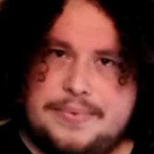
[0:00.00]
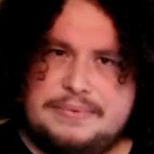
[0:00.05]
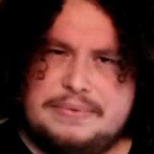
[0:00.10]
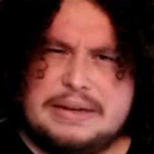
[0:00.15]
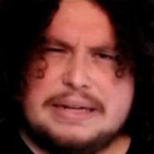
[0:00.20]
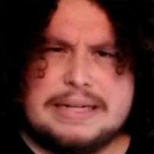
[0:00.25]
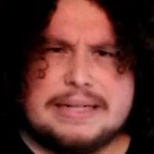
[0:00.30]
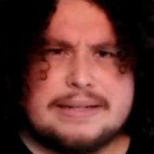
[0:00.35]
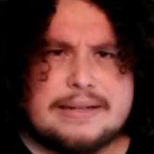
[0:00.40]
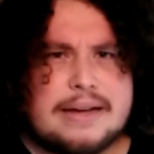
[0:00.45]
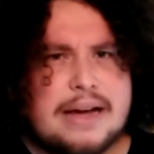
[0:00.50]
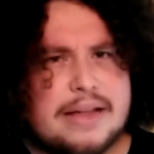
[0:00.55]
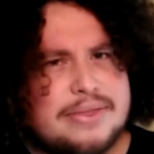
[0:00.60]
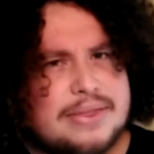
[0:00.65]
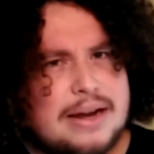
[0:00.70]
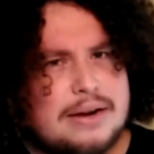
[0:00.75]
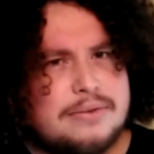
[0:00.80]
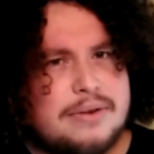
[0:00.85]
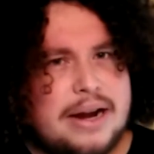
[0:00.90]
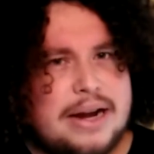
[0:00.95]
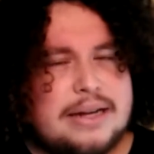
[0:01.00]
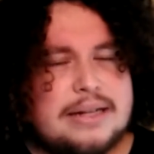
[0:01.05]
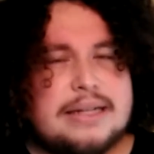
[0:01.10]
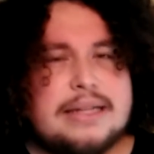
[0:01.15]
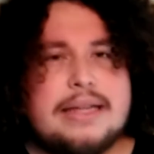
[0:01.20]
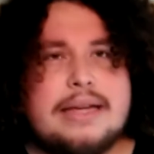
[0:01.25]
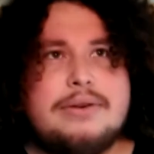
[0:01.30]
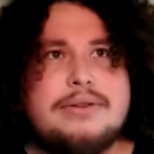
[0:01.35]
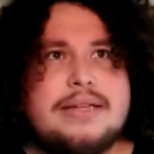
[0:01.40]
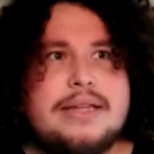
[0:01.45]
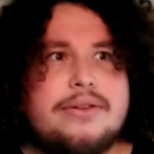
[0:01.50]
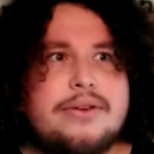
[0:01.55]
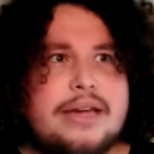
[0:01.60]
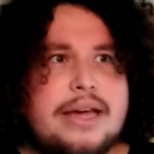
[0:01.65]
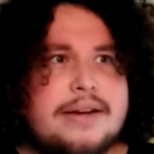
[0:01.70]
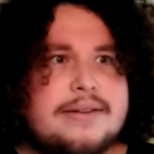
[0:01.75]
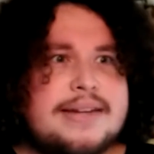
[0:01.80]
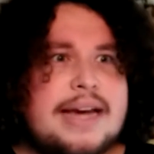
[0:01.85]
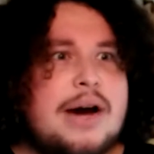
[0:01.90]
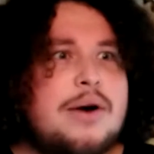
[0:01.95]
If I got that right? He was either
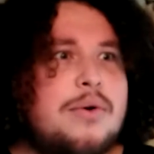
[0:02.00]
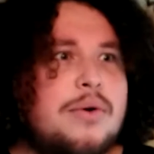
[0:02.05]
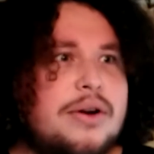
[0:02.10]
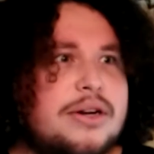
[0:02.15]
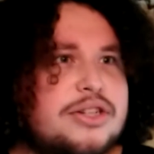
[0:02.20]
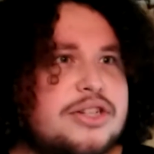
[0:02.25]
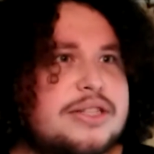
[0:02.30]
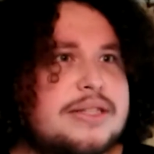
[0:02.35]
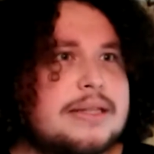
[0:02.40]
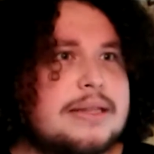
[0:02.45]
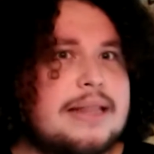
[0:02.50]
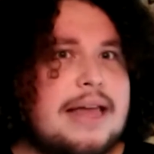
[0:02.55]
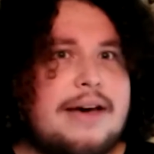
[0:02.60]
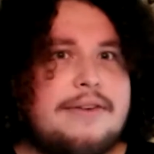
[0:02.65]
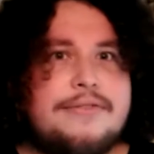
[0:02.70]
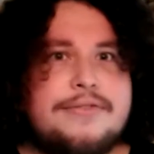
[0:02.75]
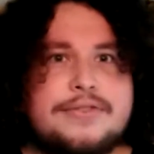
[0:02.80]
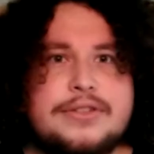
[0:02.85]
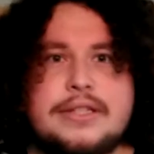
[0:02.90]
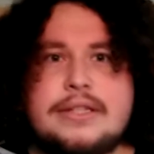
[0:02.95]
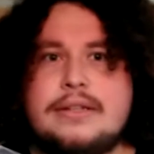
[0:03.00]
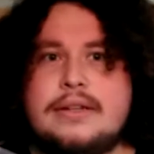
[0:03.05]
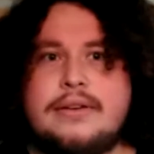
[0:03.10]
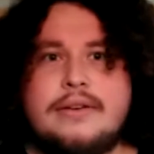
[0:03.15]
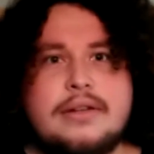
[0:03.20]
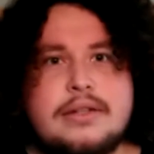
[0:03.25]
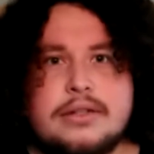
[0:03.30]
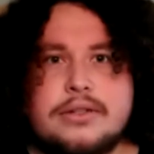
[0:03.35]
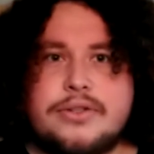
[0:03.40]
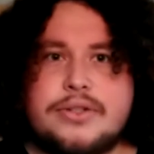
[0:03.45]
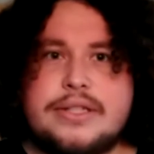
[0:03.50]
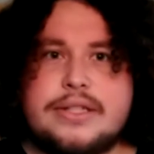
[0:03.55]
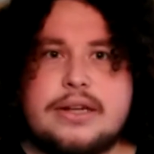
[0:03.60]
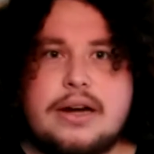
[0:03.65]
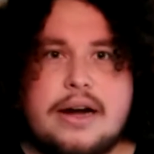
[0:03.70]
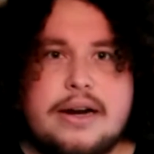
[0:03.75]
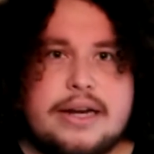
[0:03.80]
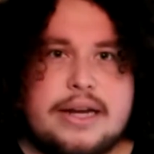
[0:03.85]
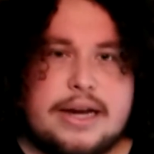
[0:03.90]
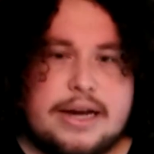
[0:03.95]
kicked out or just left
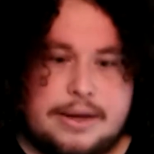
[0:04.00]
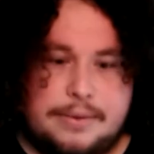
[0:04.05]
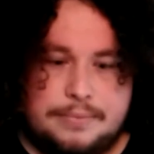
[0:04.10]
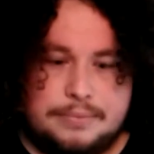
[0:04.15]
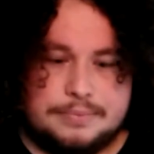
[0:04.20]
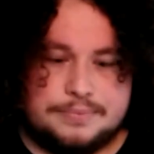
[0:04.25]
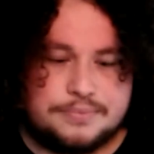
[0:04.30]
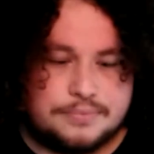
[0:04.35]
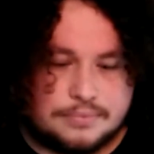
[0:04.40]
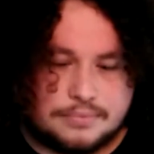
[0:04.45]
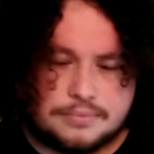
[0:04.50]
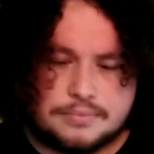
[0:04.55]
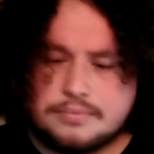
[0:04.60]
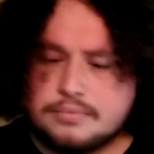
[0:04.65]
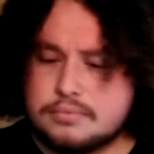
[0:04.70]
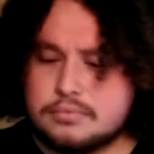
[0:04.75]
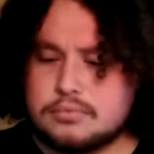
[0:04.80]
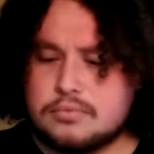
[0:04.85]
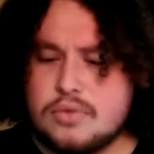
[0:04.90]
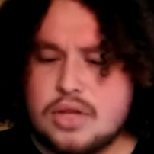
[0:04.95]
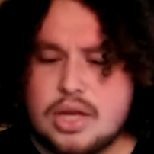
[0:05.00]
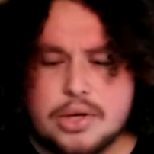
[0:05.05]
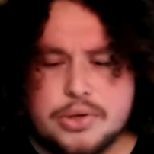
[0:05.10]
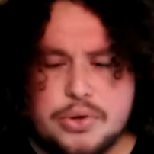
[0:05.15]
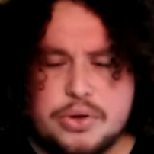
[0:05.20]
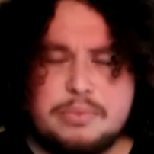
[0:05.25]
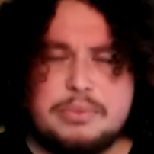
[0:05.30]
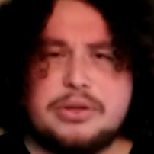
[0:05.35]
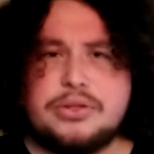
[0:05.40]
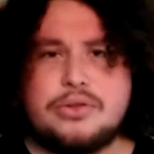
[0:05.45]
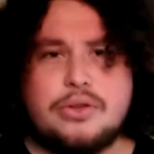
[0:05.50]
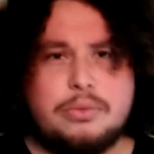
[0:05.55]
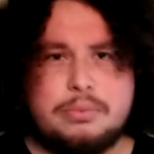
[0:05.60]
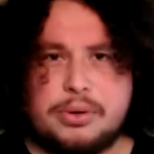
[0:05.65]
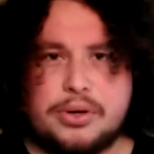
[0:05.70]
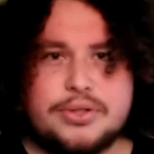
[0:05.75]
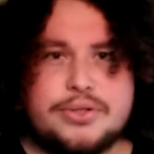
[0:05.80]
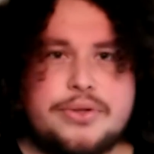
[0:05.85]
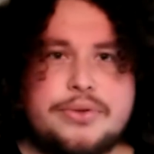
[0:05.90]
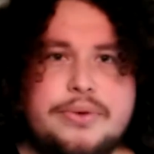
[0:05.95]
Tristania due to musical and
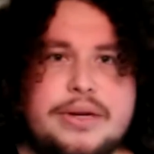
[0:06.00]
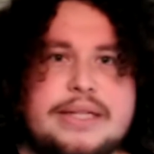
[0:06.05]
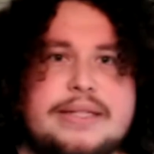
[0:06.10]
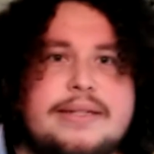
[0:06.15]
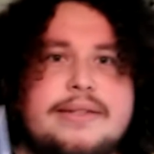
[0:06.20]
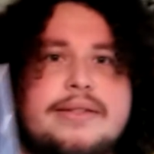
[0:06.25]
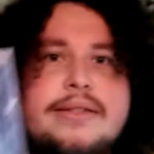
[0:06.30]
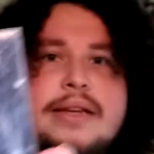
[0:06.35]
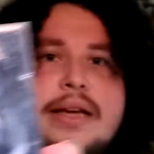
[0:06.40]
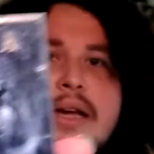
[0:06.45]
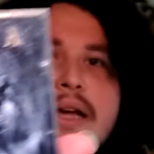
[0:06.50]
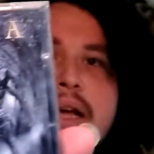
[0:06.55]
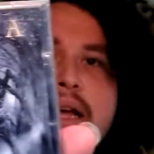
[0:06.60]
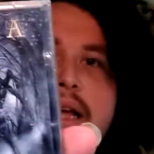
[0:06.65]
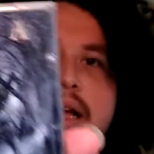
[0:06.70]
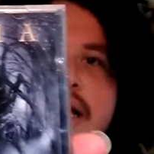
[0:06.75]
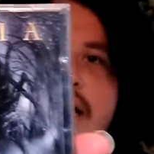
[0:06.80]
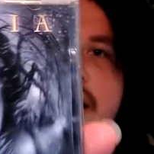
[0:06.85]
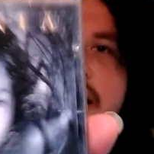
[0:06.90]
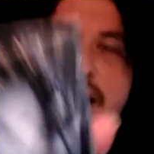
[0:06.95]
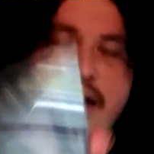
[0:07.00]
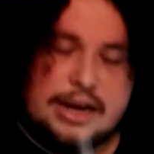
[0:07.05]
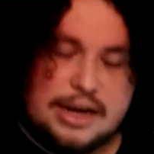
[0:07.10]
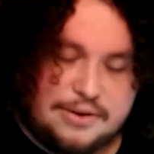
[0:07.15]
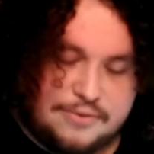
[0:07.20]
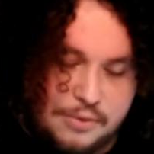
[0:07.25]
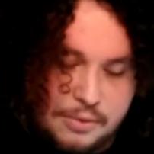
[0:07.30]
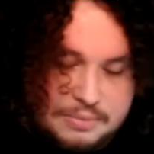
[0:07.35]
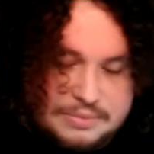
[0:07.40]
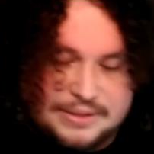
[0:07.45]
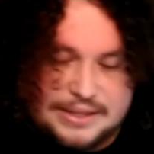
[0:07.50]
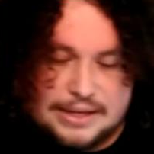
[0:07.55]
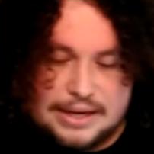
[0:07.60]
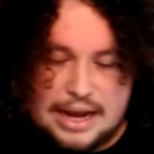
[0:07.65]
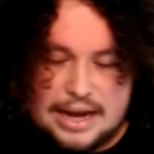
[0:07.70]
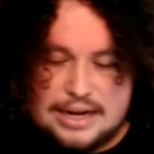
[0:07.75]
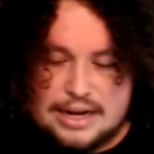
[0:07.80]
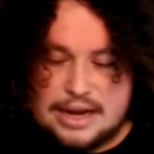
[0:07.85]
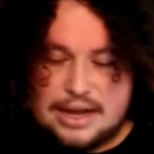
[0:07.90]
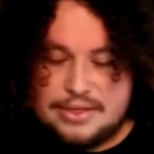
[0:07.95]
personal reasons. And he formed
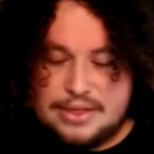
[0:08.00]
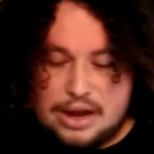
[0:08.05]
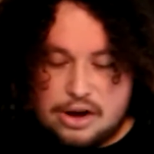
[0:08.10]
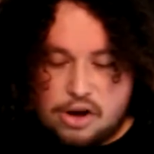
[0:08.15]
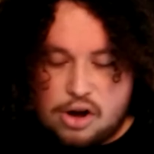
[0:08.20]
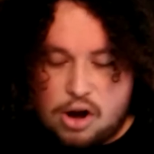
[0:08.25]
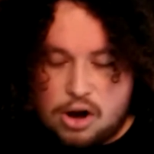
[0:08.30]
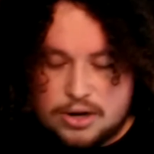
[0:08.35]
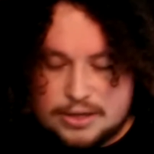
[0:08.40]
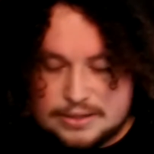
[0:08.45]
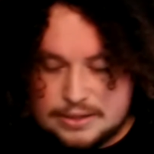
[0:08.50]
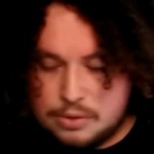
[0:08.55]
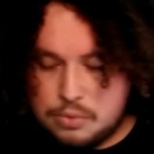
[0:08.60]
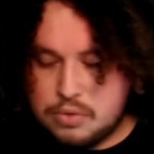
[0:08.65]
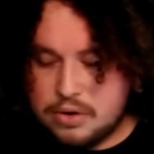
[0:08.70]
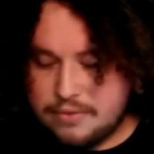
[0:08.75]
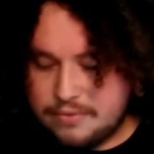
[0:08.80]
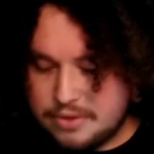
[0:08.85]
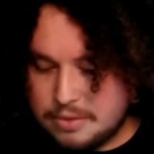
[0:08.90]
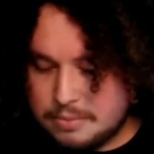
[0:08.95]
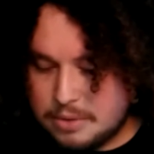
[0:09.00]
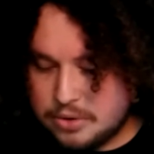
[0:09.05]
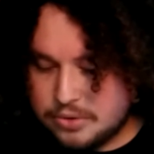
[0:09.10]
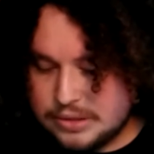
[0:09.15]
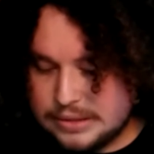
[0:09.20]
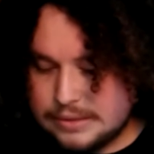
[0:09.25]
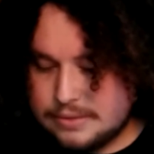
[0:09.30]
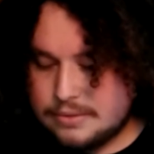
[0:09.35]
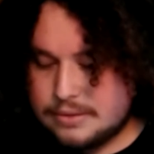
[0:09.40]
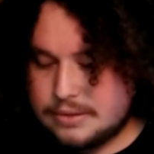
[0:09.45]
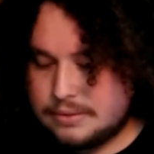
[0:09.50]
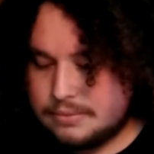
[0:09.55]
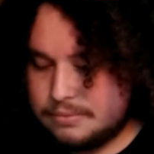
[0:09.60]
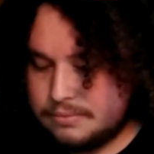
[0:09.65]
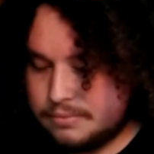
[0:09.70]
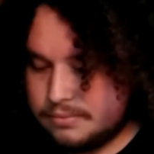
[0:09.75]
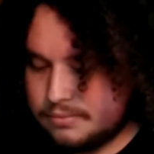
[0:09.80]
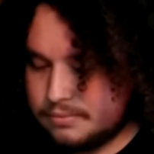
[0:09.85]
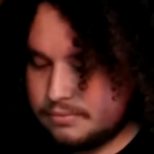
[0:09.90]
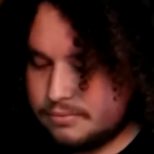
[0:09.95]
Sirenia. They are honestly one of the most,
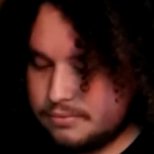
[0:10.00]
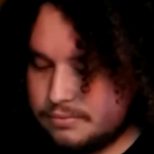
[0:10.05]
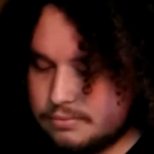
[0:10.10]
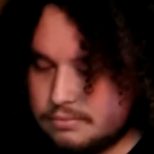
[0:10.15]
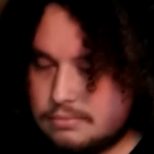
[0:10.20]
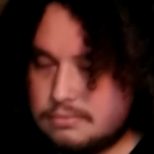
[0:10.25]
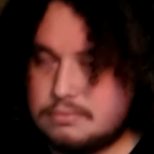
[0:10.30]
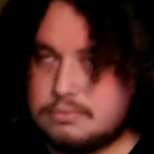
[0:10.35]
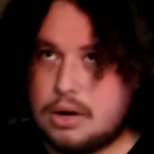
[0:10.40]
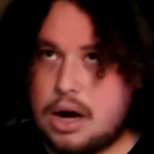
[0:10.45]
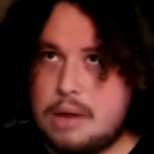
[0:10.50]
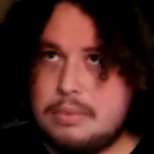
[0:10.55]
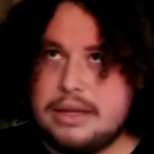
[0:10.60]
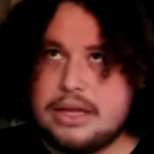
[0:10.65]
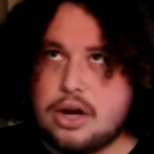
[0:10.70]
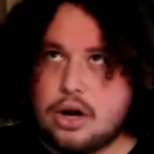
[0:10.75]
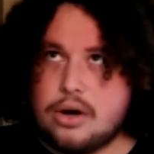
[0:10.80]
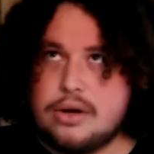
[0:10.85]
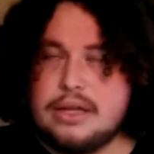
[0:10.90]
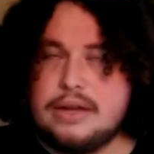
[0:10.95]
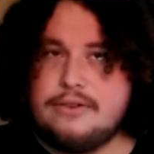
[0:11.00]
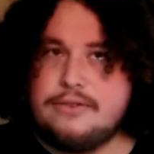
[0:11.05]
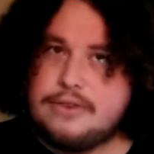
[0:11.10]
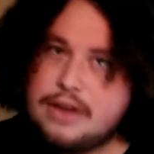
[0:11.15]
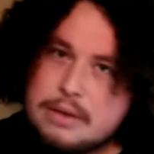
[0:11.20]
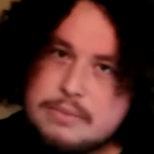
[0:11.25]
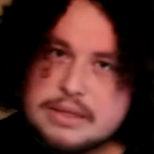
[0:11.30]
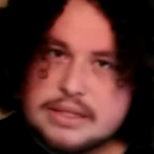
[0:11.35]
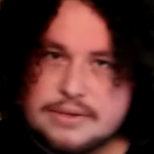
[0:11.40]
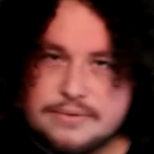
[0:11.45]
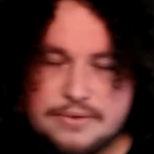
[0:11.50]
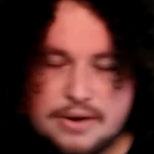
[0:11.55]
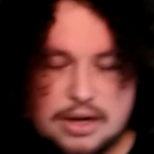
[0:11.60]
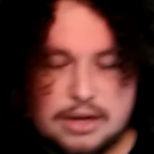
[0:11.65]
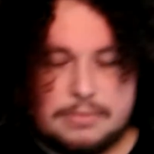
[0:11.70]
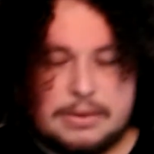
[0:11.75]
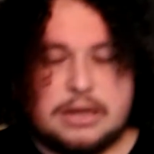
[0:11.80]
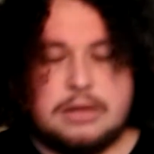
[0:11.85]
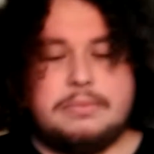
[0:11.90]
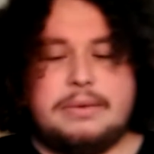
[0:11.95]
probably currently famous
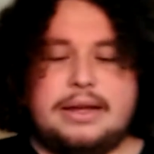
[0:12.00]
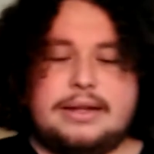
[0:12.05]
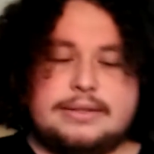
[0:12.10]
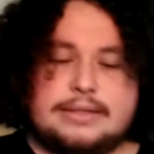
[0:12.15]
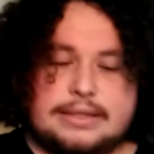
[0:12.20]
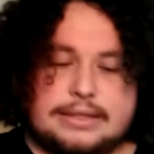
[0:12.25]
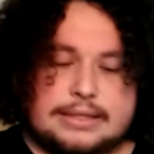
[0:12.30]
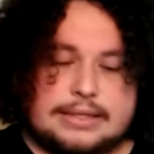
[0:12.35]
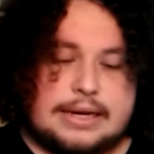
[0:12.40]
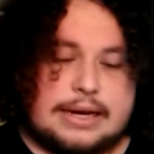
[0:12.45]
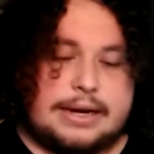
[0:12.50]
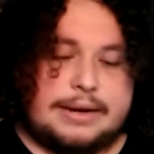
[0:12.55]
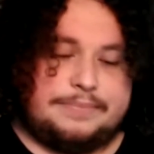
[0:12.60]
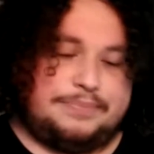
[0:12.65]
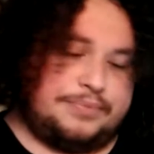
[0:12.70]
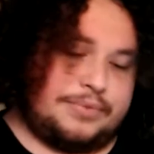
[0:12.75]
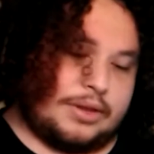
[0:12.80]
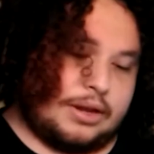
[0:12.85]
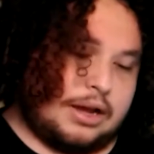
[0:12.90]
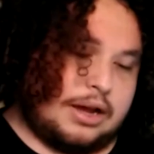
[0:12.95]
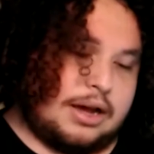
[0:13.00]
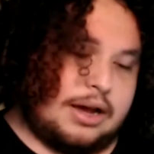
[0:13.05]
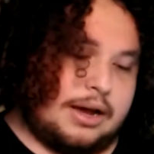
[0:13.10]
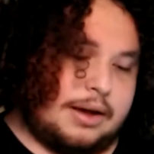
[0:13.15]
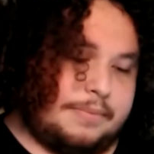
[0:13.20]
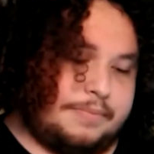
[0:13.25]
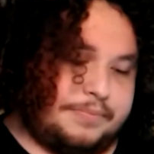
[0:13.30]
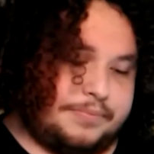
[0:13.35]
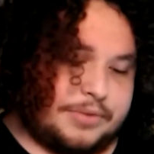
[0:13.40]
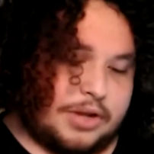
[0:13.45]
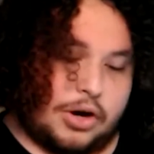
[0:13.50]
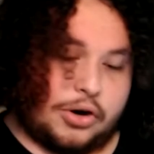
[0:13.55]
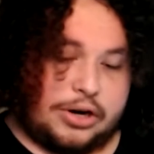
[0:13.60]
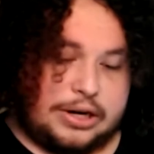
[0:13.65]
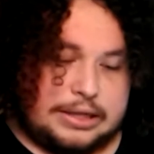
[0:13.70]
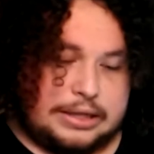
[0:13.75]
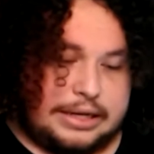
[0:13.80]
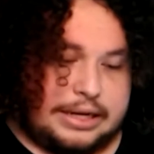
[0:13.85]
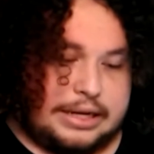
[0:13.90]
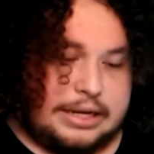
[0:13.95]
symphonic metal bands at the time,
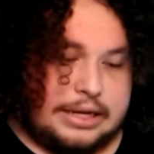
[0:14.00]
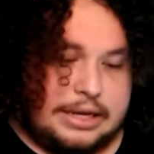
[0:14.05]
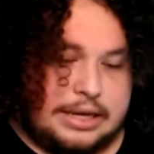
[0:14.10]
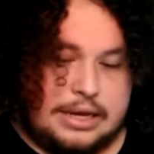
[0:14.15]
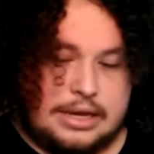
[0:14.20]
currently.